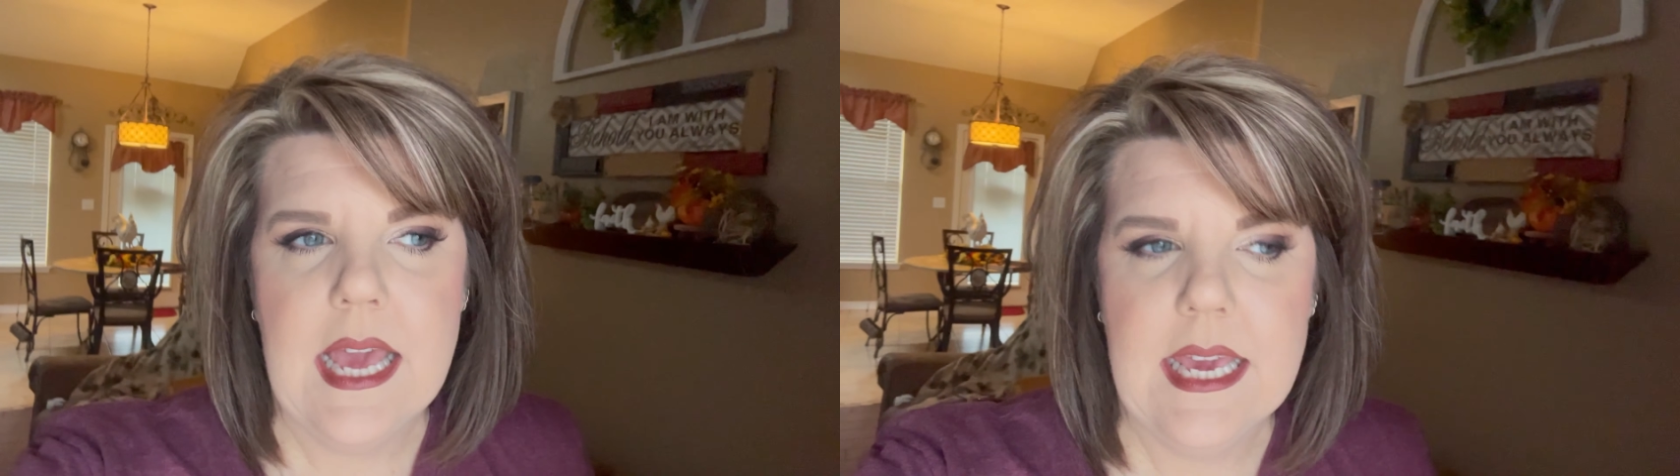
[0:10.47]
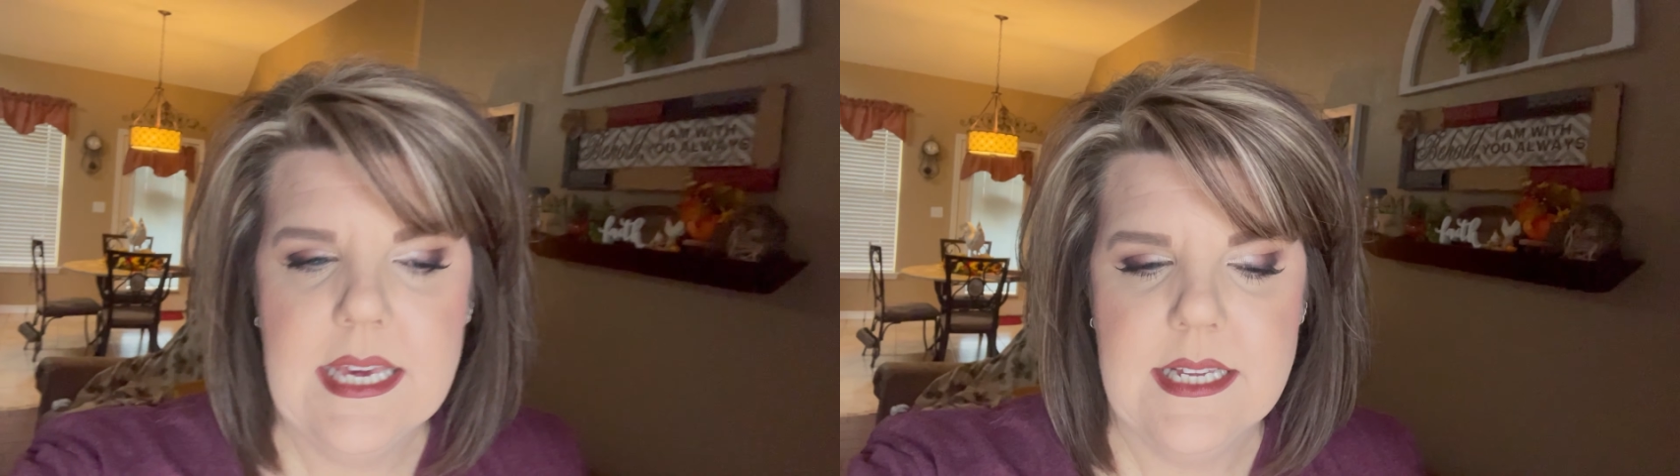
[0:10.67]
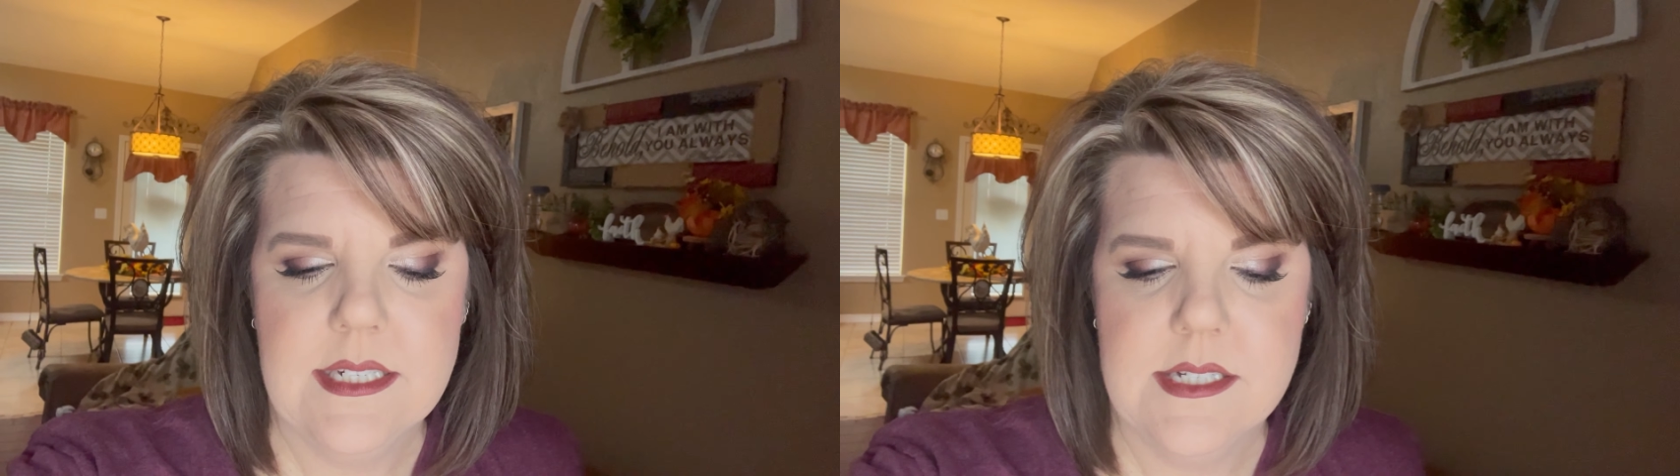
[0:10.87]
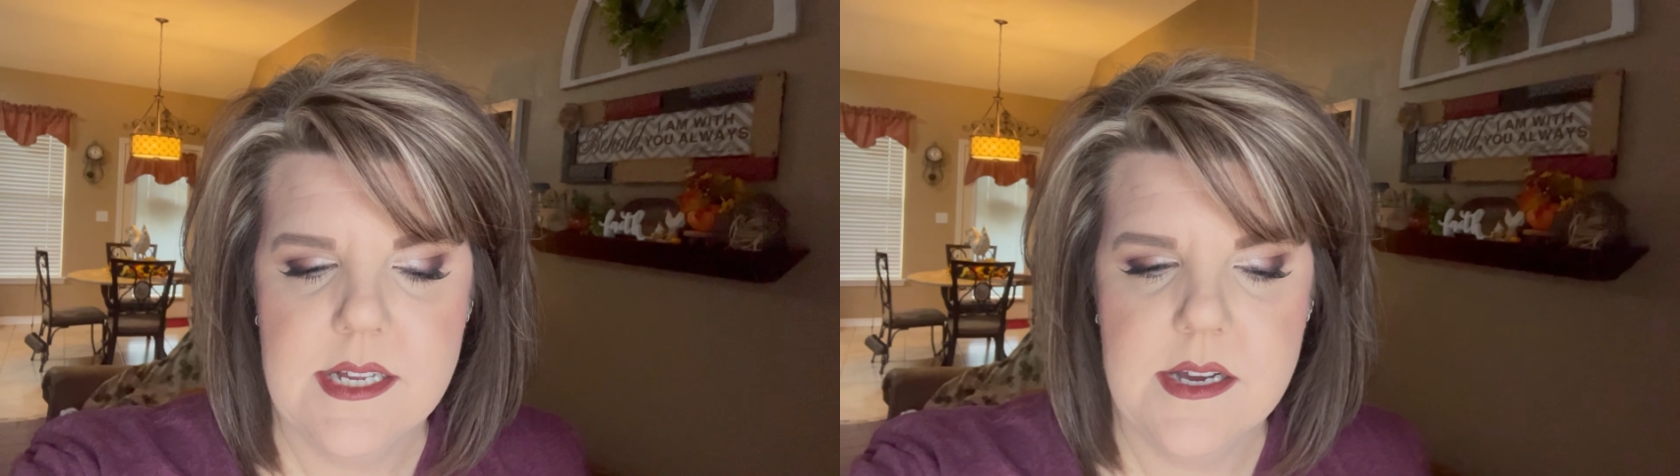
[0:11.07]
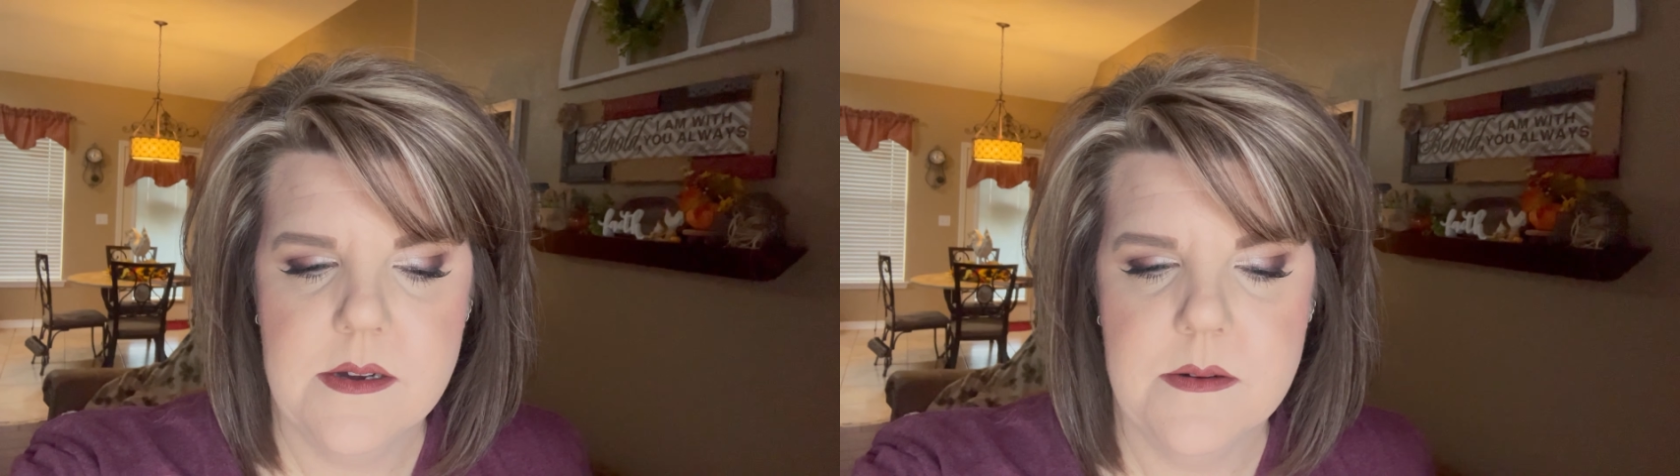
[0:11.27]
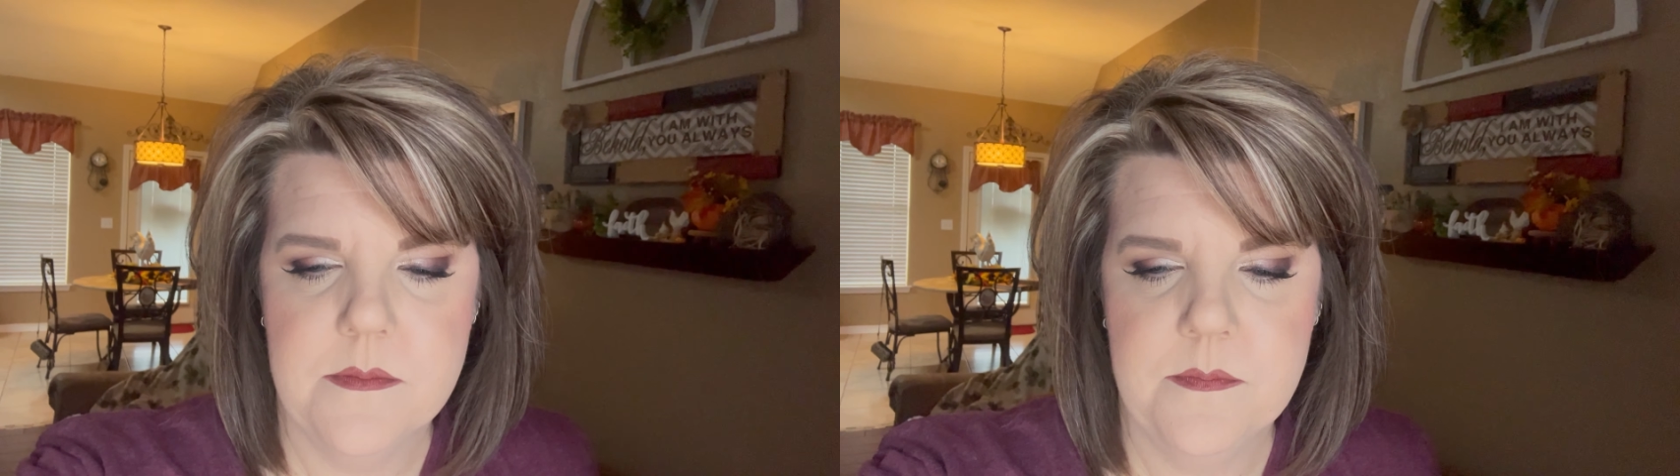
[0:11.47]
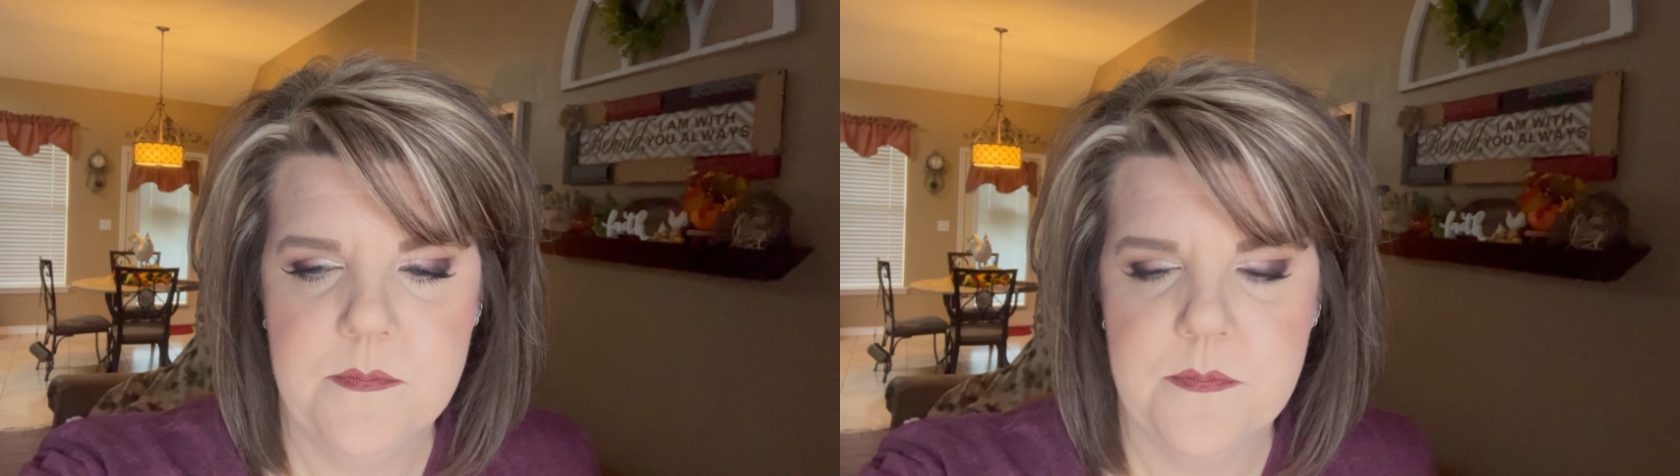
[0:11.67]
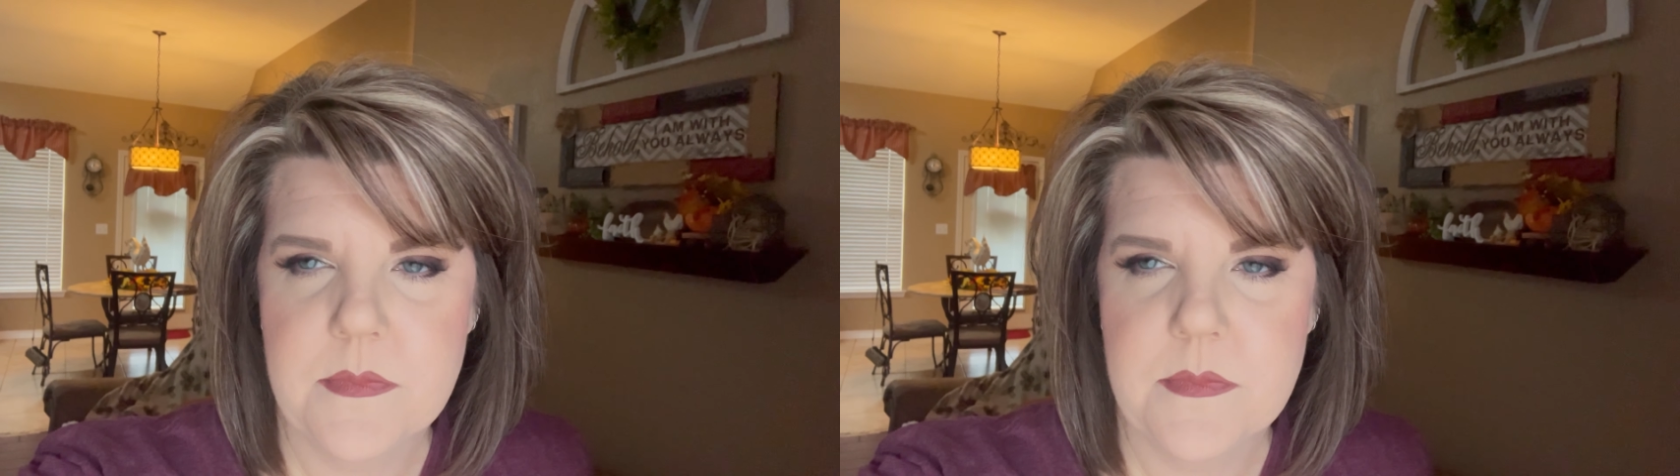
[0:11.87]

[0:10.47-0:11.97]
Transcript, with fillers: and um,